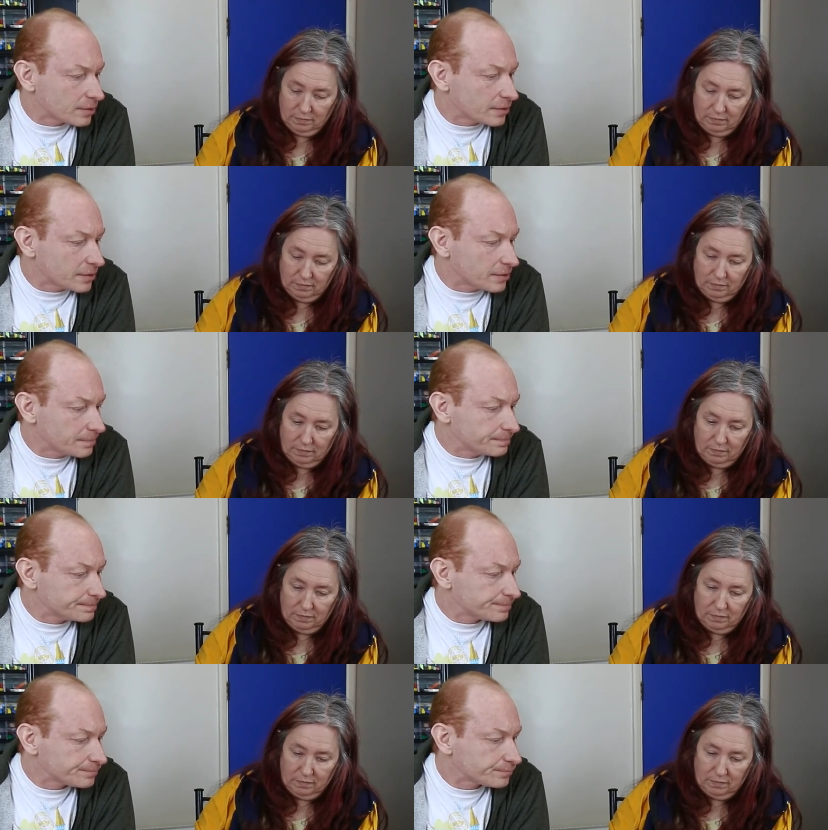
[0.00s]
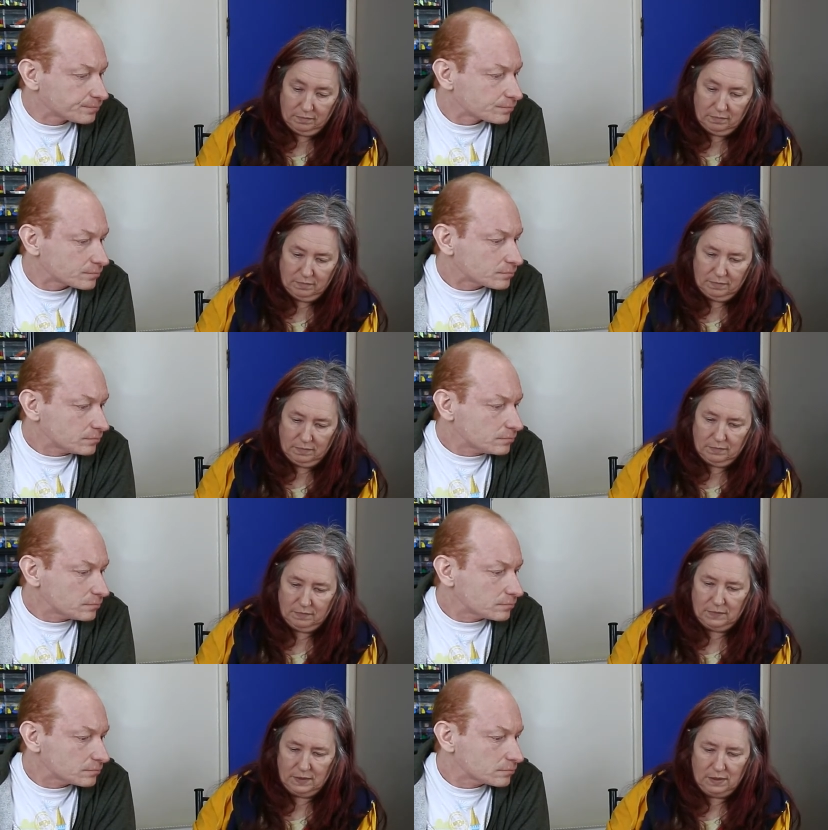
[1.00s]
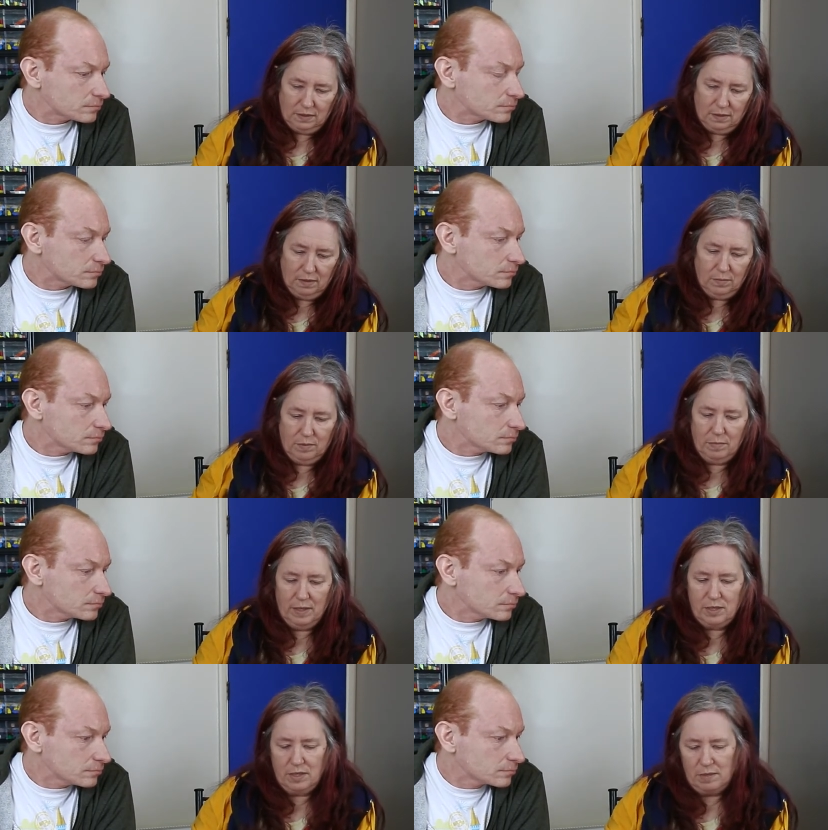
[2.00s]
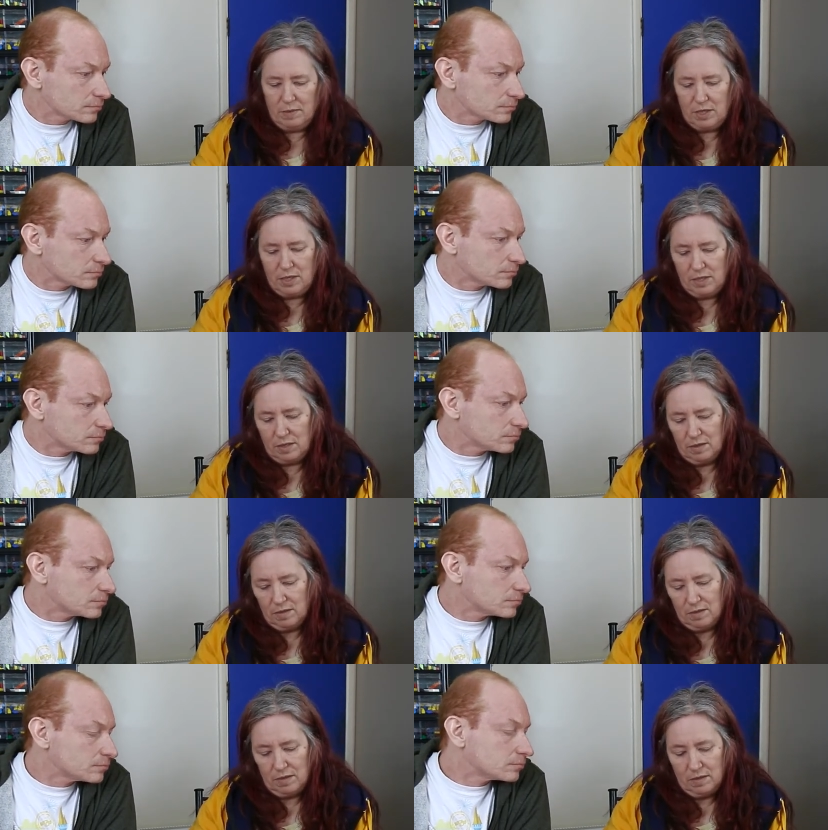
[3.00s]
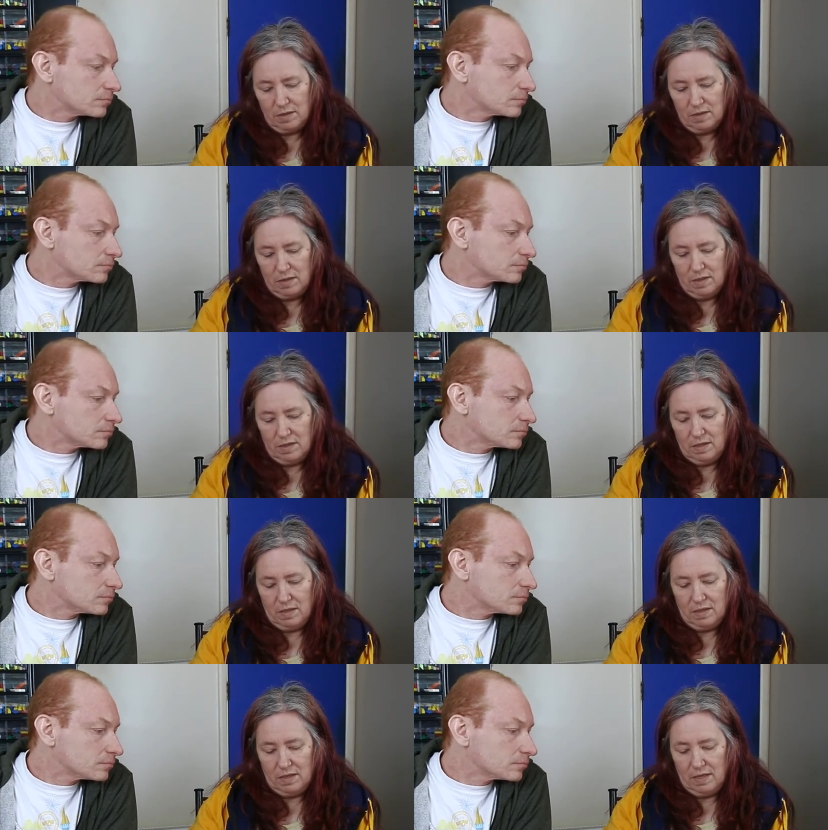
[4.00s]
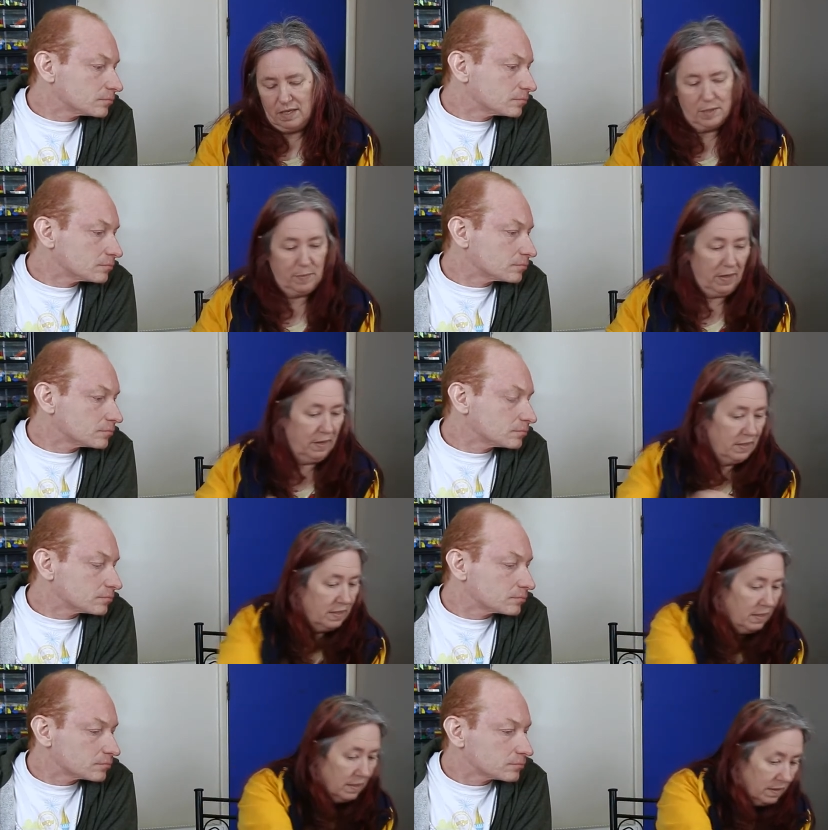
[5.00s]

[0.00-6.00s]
Speaker 1: Uh, um. Oh, I can imagine their machines cut. And that's bugs.